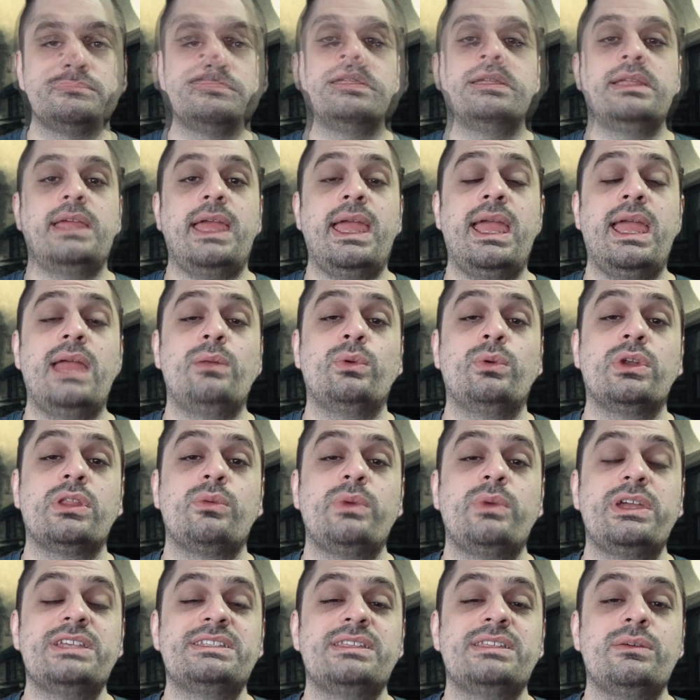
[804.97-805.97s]
And one of the
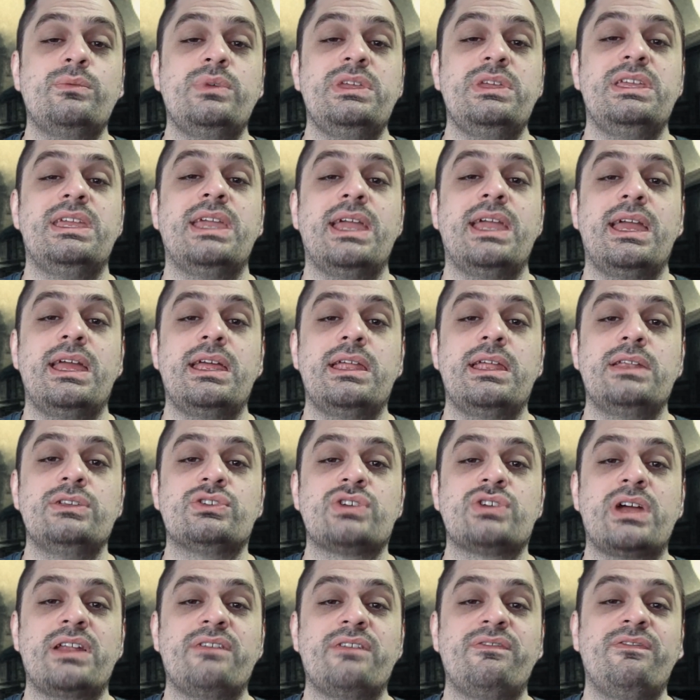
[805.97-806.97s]
ways that we can try
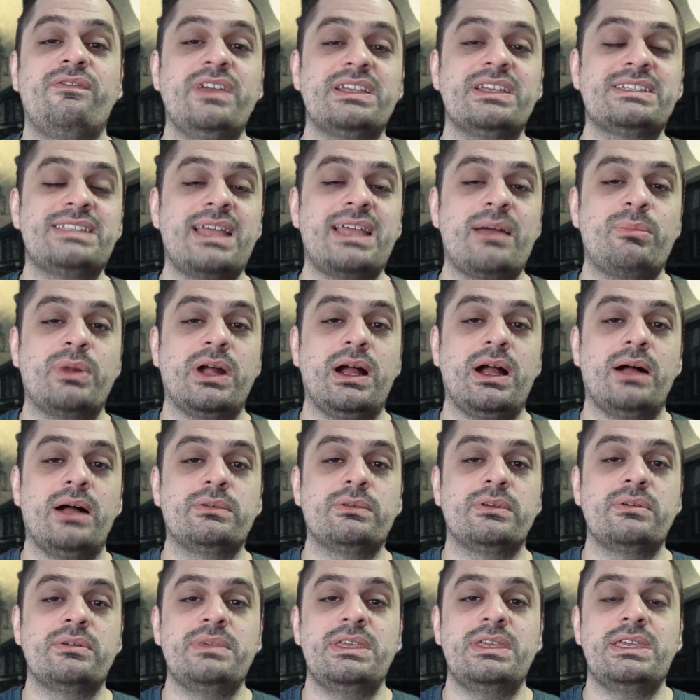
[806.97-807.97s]
to fix that
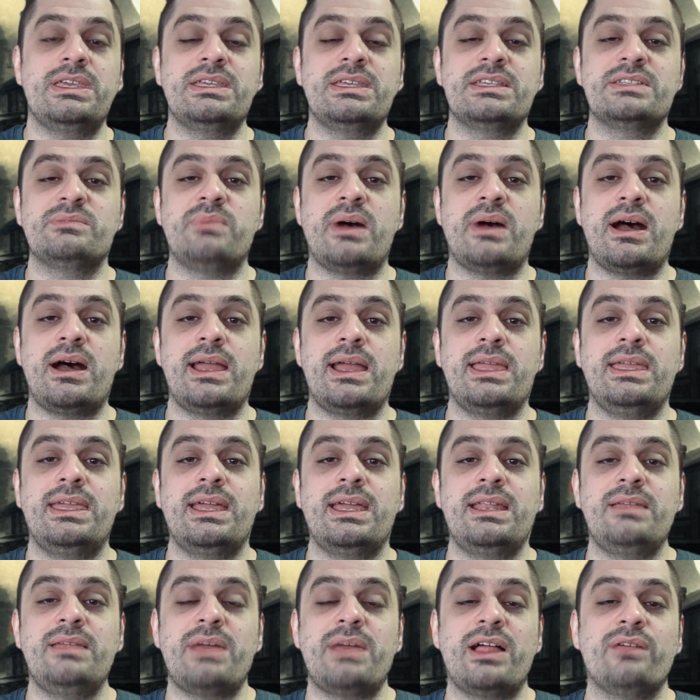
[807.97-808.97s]
problem is by getting
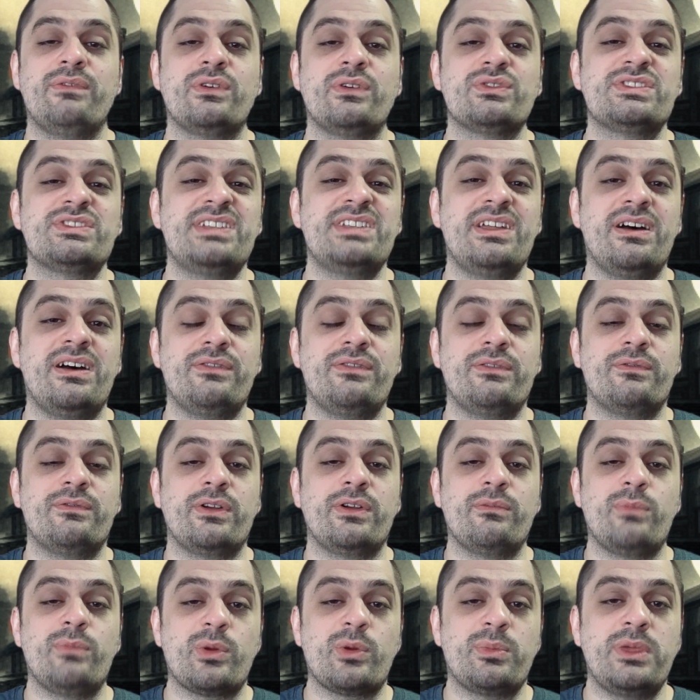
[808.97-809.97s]
Malifaux stuff in front of
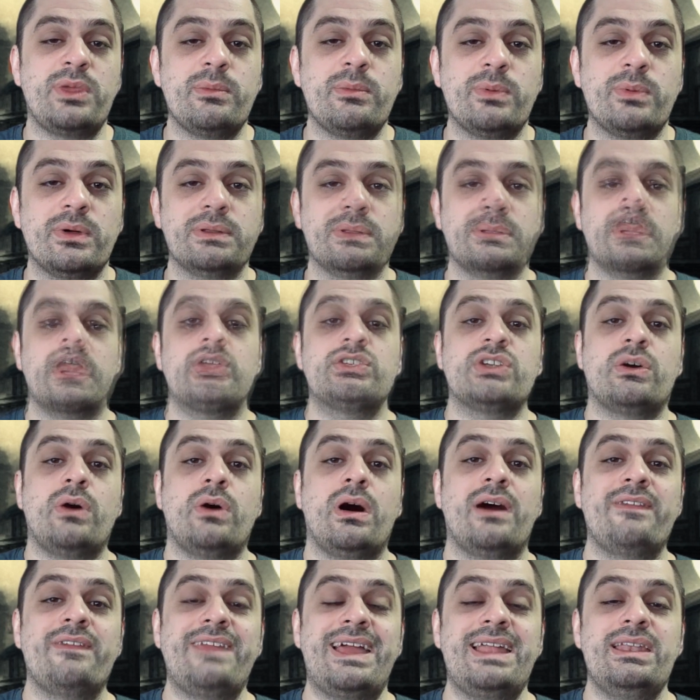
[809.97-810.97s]
more people. So
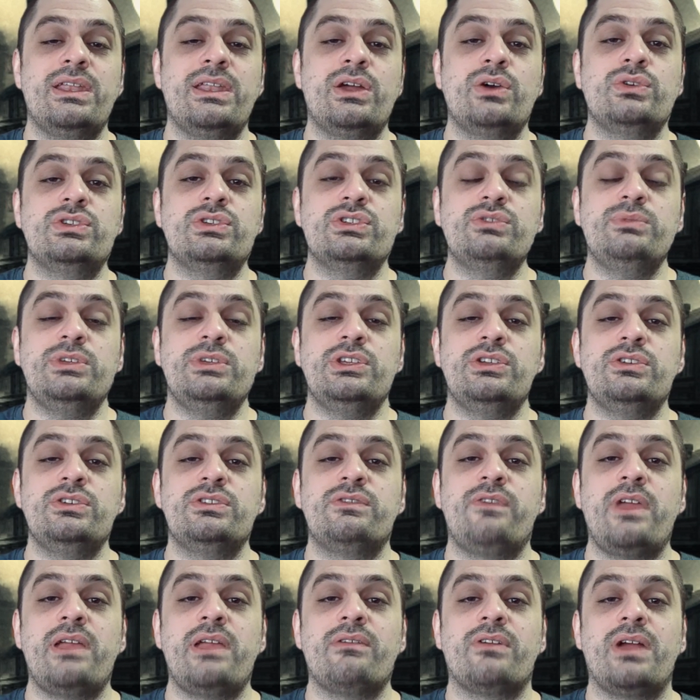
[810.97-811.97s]
on that note, do me a huge
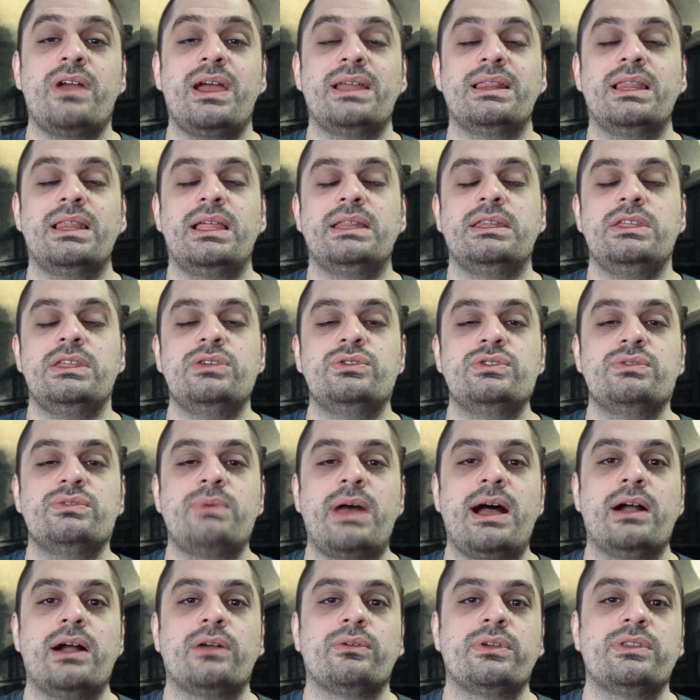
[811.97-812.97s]
favor and let the YouTube
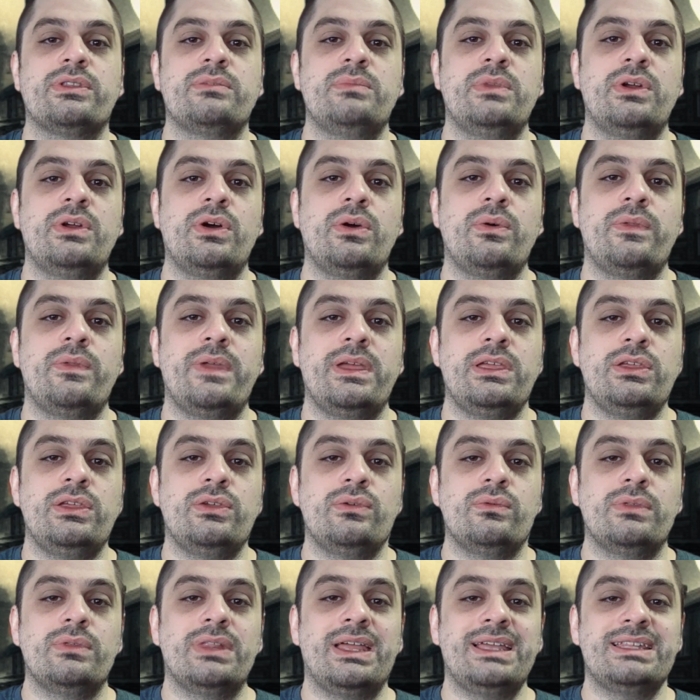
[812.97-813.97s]
algorithm know that
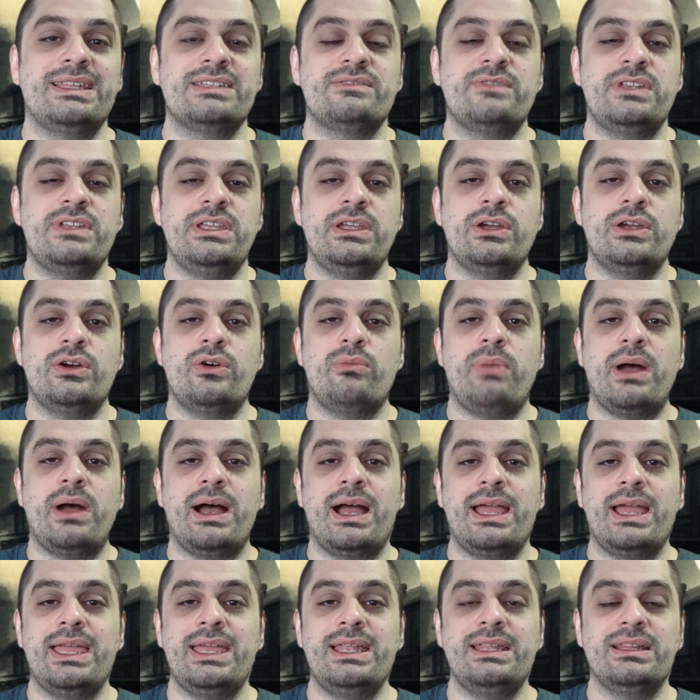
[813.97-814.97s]
you like this video
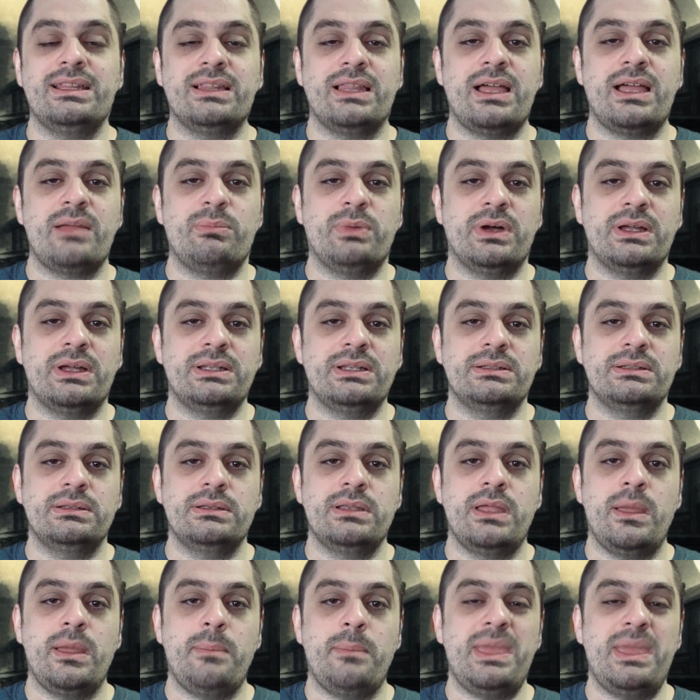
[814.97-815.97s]
by hitting the like button,
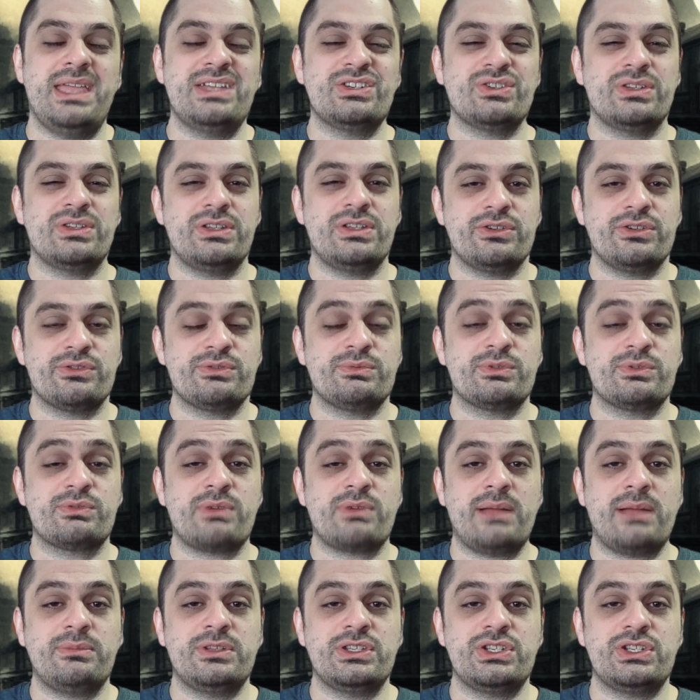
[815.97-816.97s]
making sure that you're
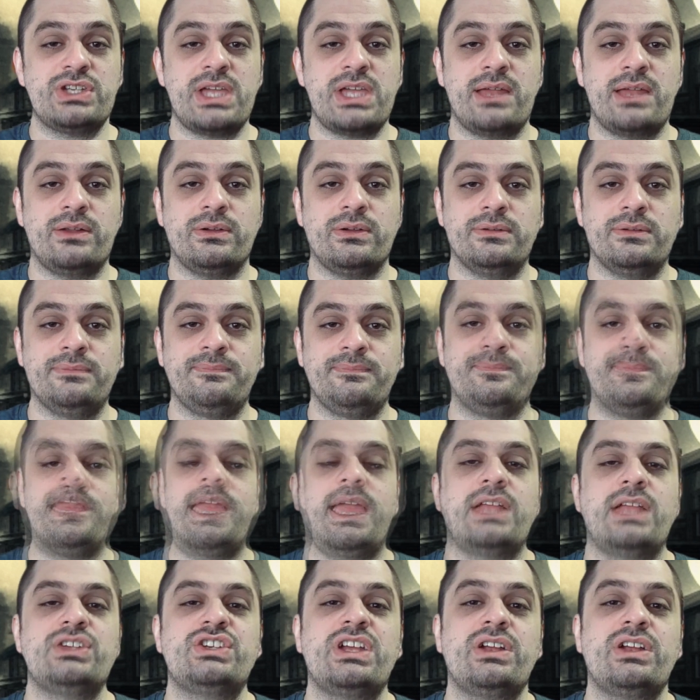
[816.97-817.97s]
subscribed to the channel,
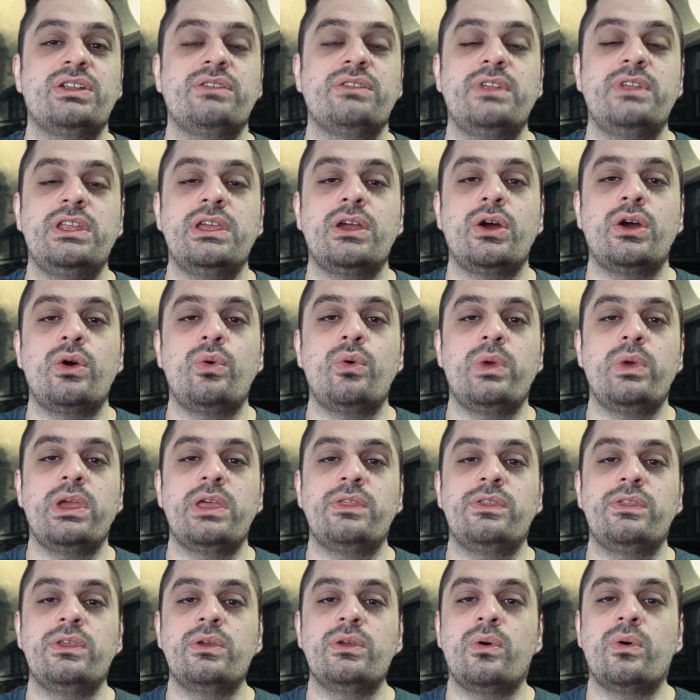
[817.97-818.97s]
and sharing the video
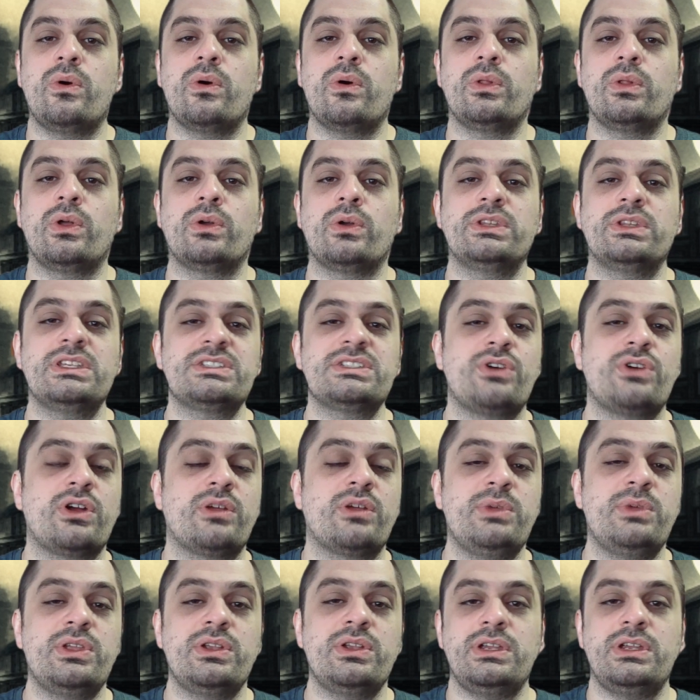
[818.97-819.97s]
with your local Discord
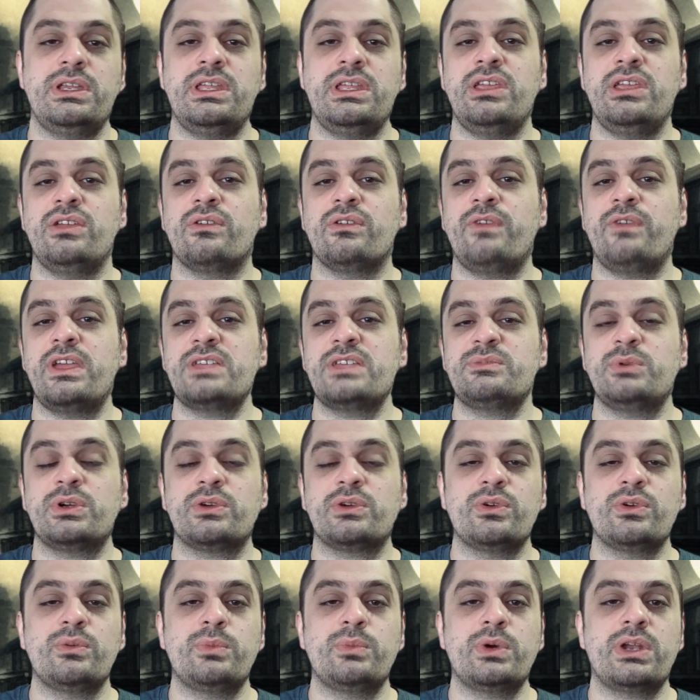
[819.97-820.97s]
community, your Facebook
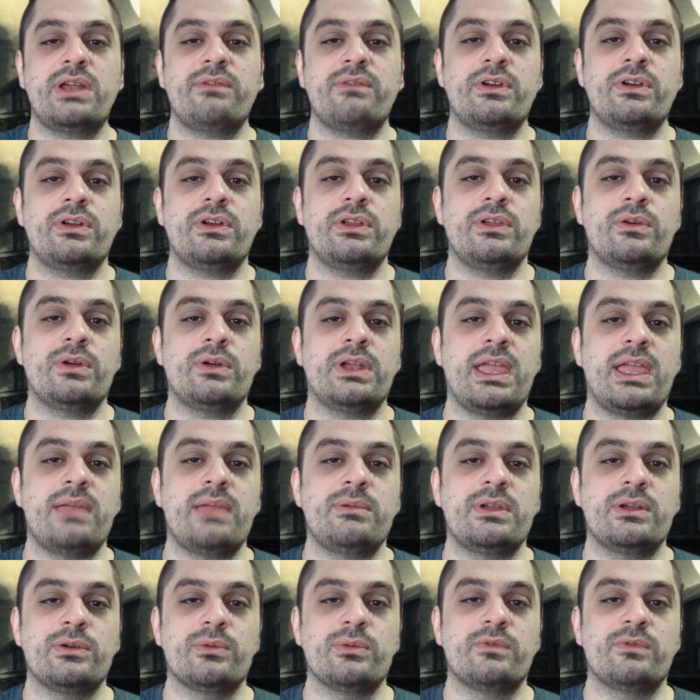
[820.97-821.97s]
group, whatever your
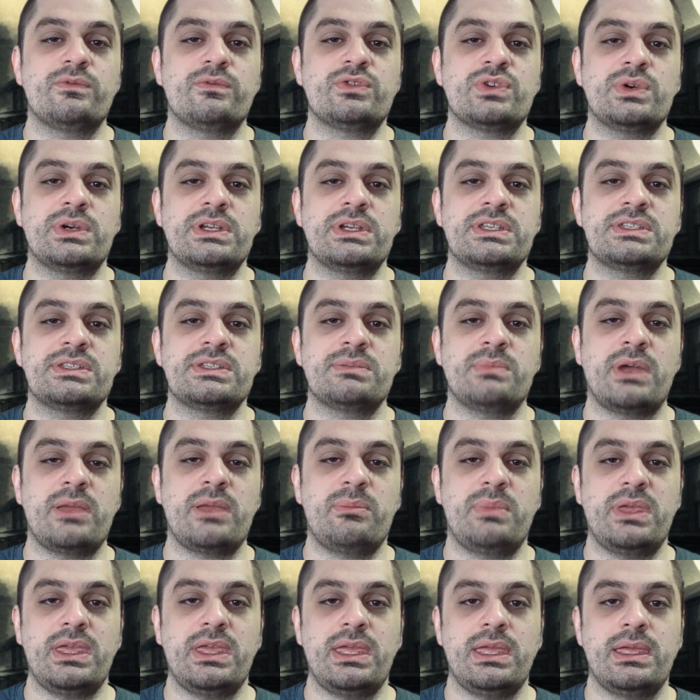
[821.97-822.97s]
gaming group of choice might
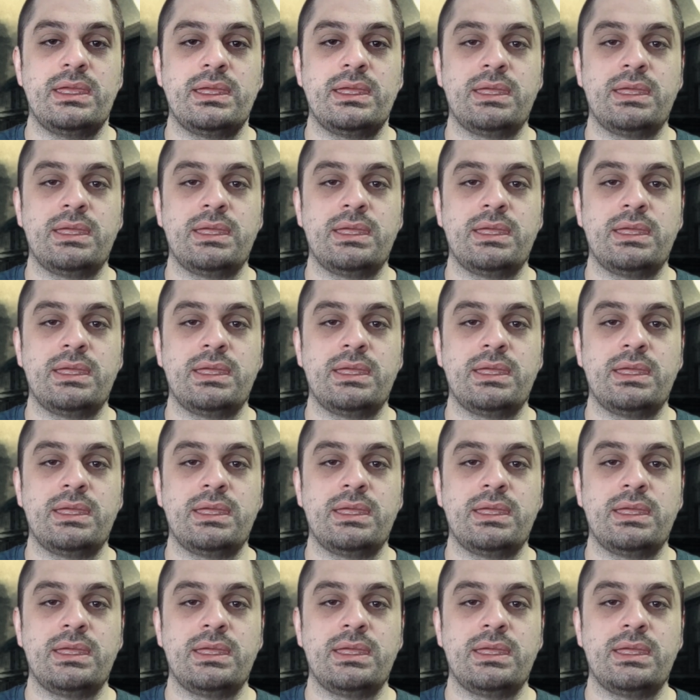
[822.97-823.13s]
be.